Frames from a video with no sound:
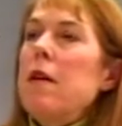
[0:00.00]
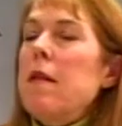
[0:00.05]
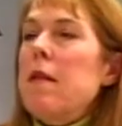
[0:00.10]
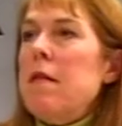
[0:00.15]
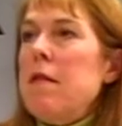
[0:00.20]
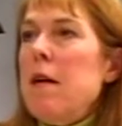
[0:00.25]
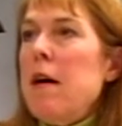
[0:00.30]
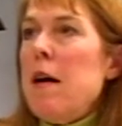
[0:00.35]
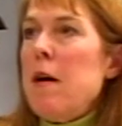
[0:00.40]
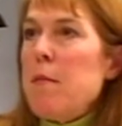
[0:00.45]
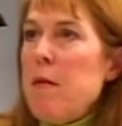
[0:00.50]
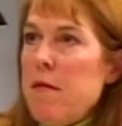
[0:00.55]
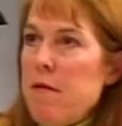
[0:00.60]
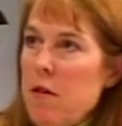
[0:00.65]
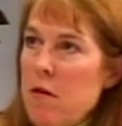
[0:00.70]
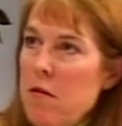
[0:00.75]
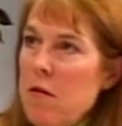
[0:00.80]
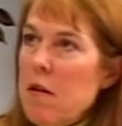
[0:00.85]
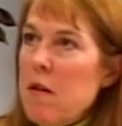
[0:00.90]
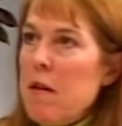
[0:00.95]
at the time
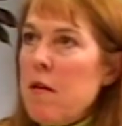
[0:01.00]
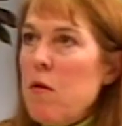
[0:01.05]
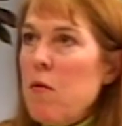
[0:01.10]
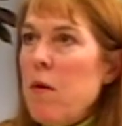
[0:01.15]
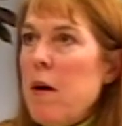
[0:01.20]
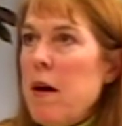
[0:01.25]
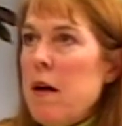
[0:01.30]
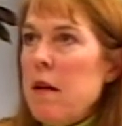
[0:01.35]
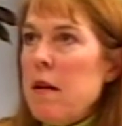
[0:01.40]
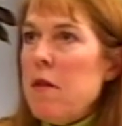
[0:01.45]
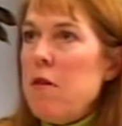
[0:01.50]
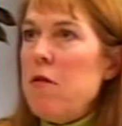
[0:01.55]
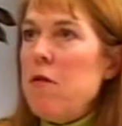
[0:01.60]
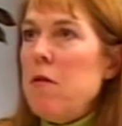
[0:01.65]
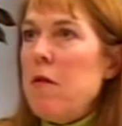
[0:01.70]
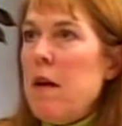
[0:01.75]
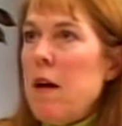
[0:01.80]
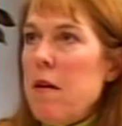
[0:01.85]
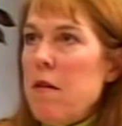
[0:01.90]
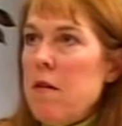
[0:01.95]
after drilling the well in
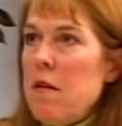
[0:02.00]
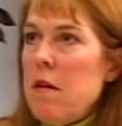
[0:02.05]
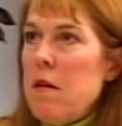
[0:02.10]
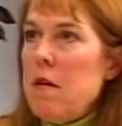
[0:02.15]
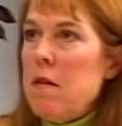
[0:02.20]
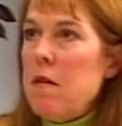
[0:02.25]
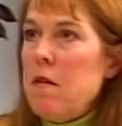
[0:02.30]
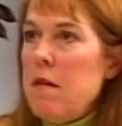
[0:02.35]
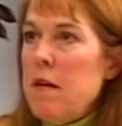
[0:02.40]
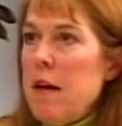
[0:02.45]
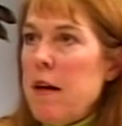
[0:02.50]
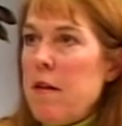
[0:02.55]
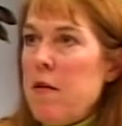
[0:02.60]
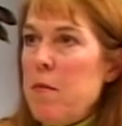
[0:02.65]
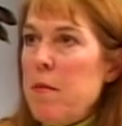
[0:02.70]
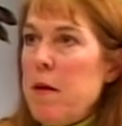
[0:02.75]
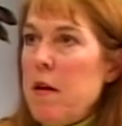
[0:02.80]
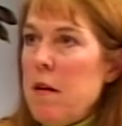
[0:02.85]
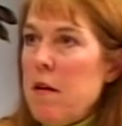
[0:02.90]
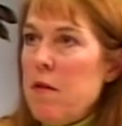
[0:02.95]

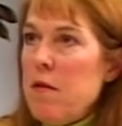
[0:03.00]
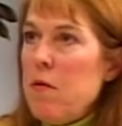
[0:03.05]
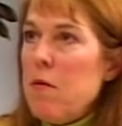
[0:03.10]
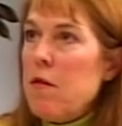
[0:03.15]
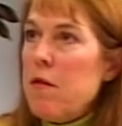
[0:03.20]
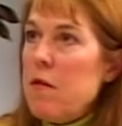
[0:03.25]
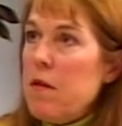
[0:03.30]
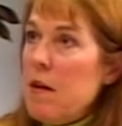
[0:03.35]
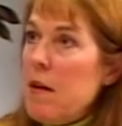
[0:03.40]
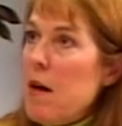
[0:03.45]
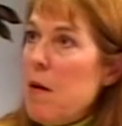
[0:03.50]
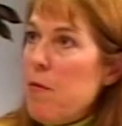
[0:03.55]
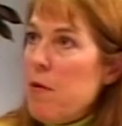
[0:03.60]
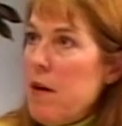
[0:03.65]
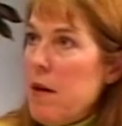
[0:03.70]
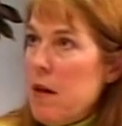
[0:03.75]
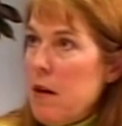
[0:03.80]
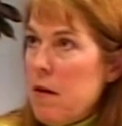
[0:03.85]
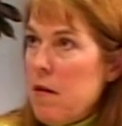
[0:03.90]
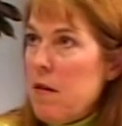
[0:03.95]
2006 because you were still
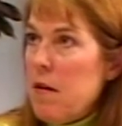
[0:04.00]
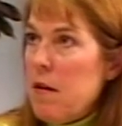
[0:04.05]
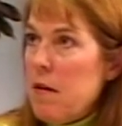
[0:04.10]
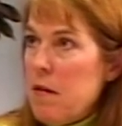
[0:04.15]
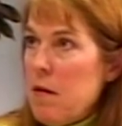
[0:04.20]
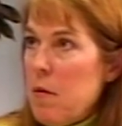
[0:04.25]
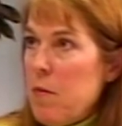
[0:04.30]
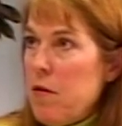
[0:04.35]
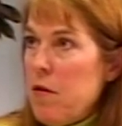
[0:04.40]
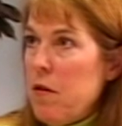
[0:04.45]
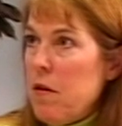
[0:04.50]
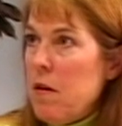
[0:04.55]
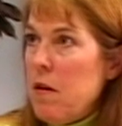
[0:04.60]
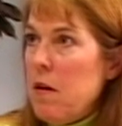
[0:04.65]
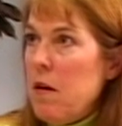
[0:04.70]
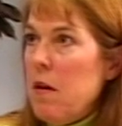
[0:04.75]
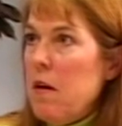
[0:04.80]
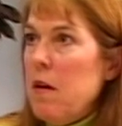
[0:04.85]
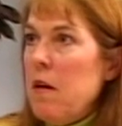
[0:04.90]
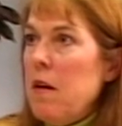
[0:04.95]
operating under the assumption
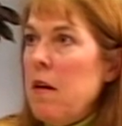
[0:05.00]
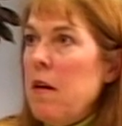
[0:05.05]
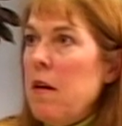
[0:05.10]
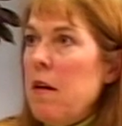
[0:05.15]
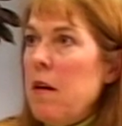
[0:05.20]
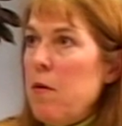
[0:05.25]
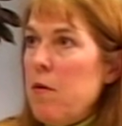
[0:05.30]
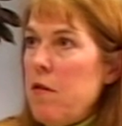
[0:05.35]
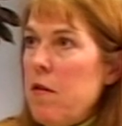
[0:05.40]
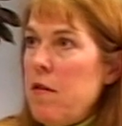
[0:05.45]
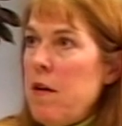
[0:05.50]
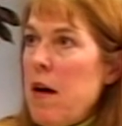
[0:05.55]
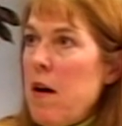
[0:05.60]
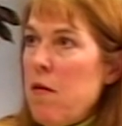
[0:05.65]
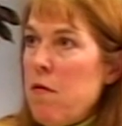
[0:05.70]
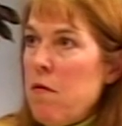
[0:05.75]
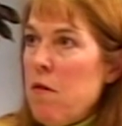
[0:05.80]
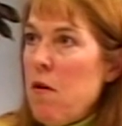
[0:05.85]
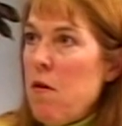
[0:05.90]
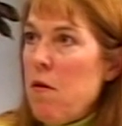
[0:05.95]
it was a
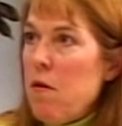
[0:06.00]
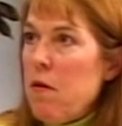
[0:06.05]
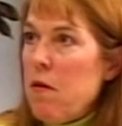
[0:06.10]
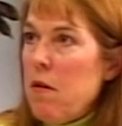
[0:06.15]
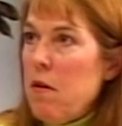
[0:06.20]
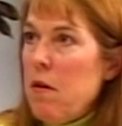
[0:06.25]
town road.